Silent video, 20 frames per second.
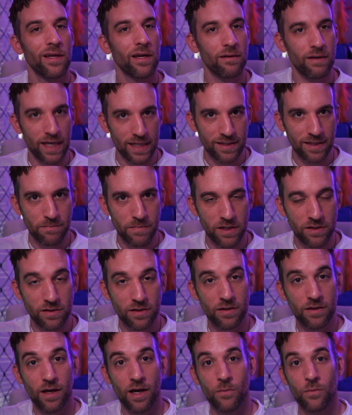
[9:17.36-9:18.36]
Now, as I
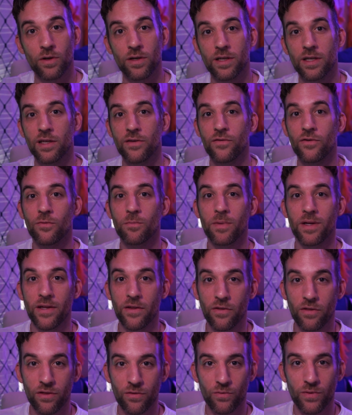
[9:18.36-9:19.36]
mentioned, I'm gonna give you my
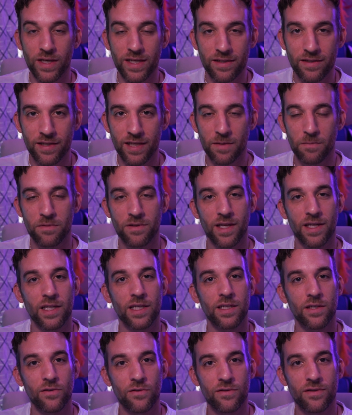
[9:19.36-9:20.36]
three tips that I
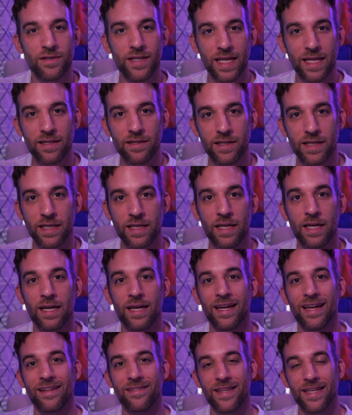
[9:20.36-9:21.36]
use daily
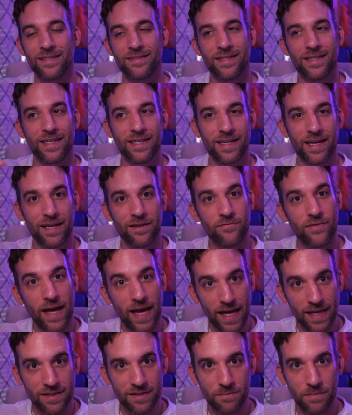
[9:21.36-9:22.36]
and things that I kind of
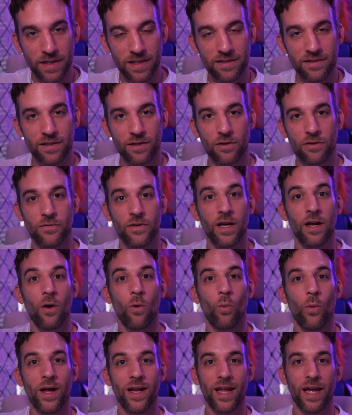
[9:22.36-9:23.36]
ask myself
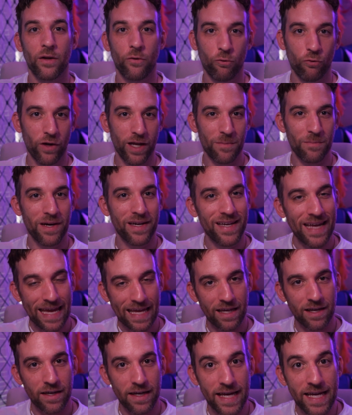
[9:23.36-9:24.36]
when I create my
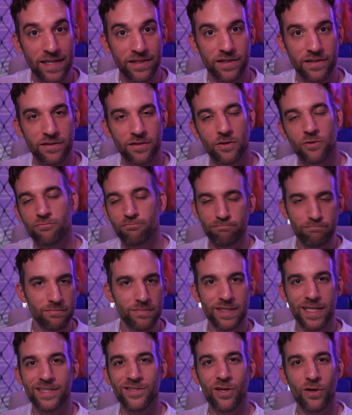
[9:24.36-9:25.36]
AI agent. So
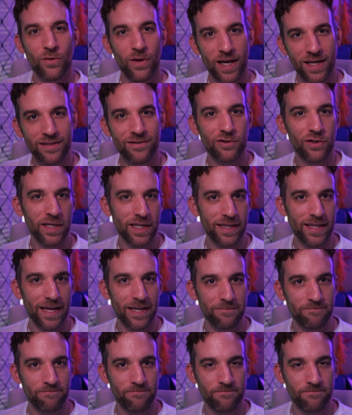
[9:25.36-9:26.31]
let's go ahead and look at that.